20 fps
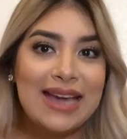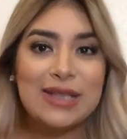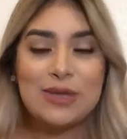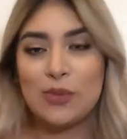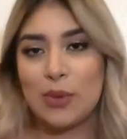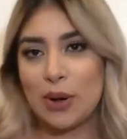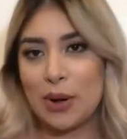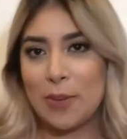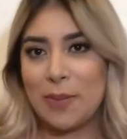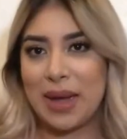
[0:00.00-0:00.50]

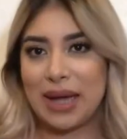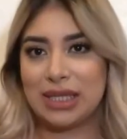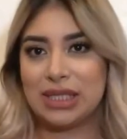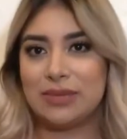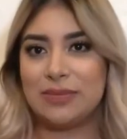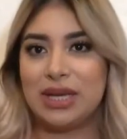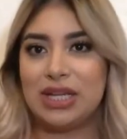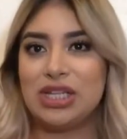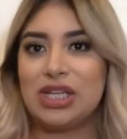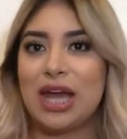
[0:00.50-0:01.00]
welcome back to
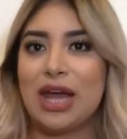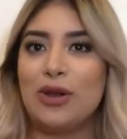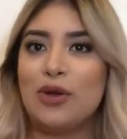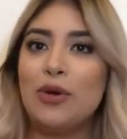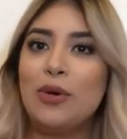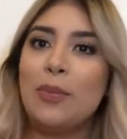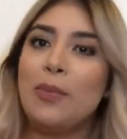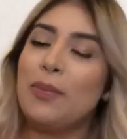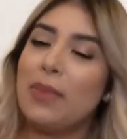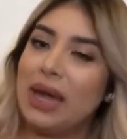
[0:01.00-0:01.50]
my
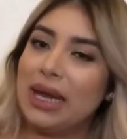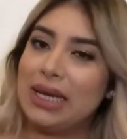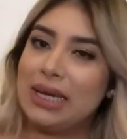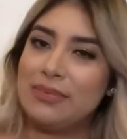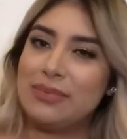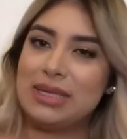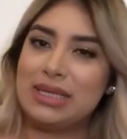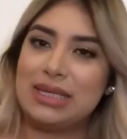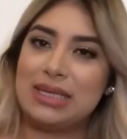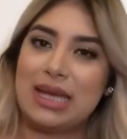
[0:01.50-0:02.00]
channel. My
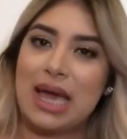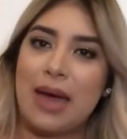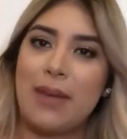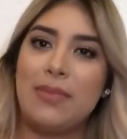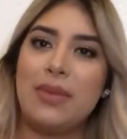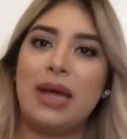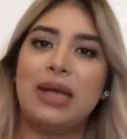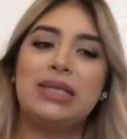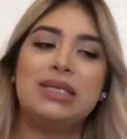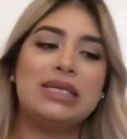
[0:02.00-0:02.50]
name is
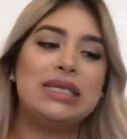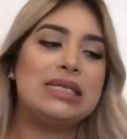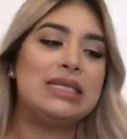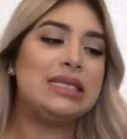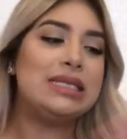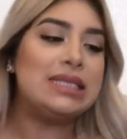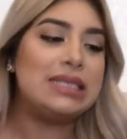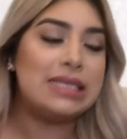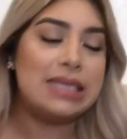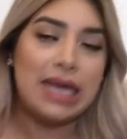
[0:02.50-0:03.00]
Sam and
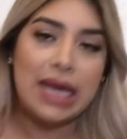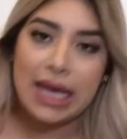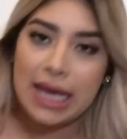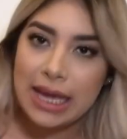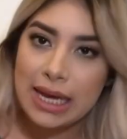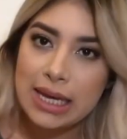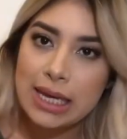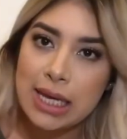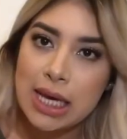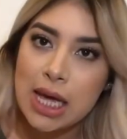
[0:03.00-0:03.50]

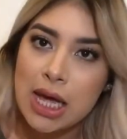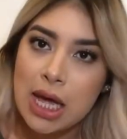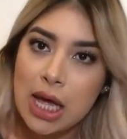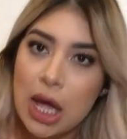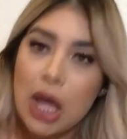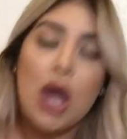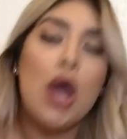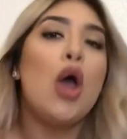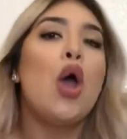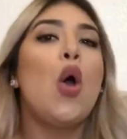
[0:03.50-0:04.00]
today
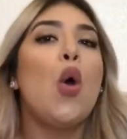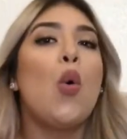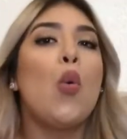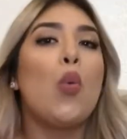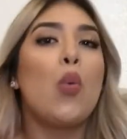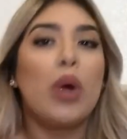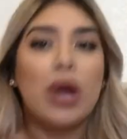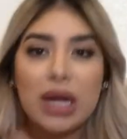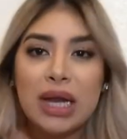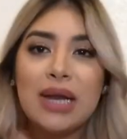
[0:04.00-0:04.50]

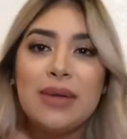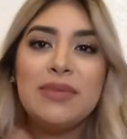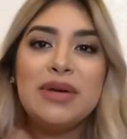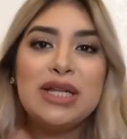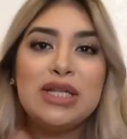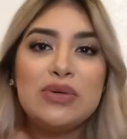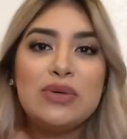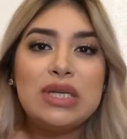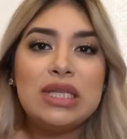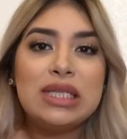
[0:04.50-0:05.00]
we're gonna be
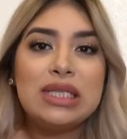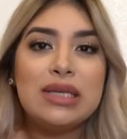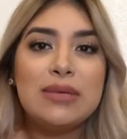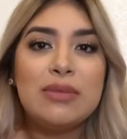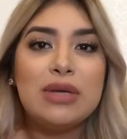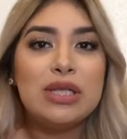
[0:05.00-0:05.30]
doing some